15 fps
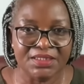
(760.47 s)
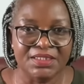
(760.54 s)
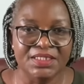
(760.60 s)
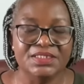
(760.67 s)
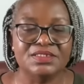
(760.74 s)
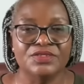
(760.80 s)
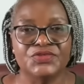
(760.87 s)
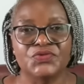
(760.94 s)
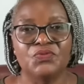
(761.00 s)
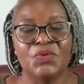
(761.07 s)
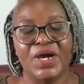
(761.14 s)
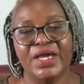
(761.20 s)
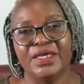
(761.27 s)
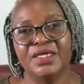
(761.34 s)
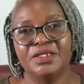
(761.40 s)
This is
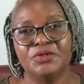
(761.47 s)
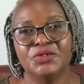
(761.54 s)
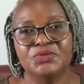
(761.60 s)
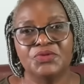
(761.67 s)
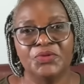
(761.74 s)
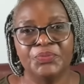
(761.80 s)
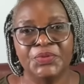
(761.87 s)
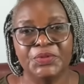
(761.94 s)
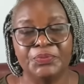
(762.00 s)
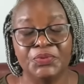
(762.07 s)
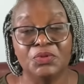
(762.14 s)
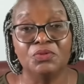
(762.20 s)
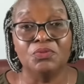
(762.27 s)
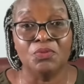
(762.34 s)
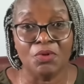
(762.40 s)
why a lot of
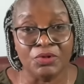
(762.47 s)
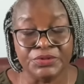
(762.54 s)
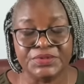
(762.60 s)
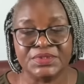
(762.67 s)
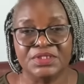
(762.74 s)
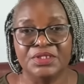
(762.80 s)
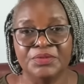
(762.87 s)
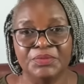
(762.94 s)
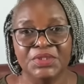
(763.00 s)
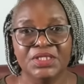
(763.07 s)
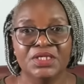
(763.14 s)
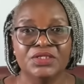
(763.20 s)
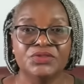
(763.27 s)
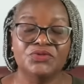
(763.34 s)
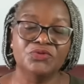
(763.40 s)
people want him
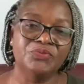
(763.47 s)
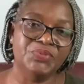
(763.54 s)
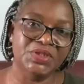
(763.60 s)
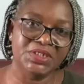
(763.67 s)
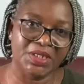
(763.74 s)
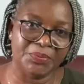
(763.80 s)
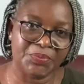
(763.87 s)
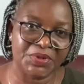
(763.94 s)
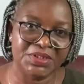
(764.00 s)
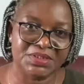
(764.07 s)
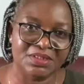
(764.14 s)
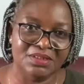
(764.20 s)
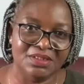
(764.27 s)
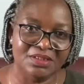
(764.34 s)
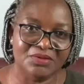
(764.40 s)
to be the
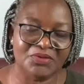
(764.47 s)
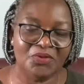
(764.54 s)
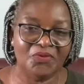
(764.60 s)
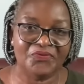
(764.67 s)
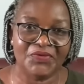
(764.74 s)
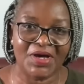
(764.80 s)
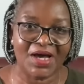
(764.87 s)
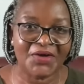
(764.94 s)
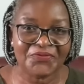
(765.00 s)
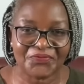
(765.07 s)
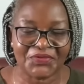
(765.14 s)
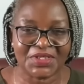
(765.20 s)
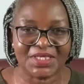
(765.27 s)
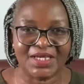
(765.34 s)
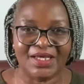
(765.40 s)
president of
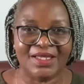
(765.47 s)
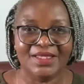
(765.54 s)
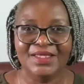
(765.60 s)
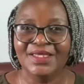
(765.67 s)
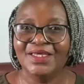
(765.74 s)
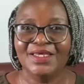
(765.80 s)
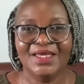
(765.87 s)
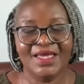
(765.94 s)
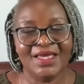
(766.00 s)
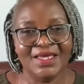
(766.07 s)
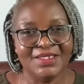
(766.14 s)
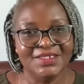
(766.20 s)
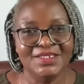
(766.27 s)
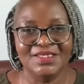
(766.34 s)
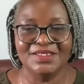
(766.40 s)
Africa
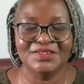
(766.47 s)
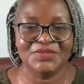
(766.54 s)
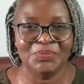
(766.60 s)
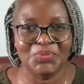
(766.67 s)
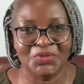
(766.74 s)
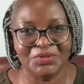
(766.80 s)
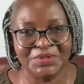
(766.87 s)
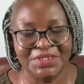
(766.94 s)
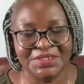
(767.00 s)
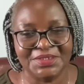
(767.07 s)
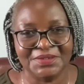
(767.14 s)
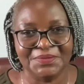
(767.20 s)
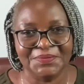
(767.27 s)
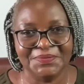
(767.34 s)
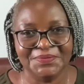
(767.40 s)
and his brothers.